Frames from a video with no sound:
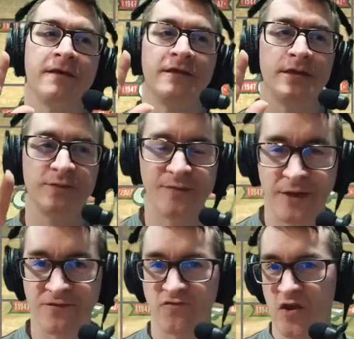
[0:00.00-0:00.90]
That was a bit
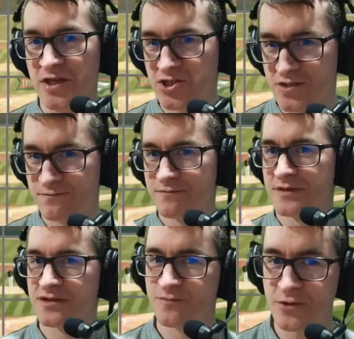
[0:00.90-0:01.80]
of a reach,
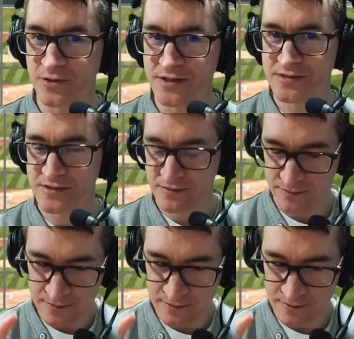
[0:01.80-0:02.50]
let's be honest.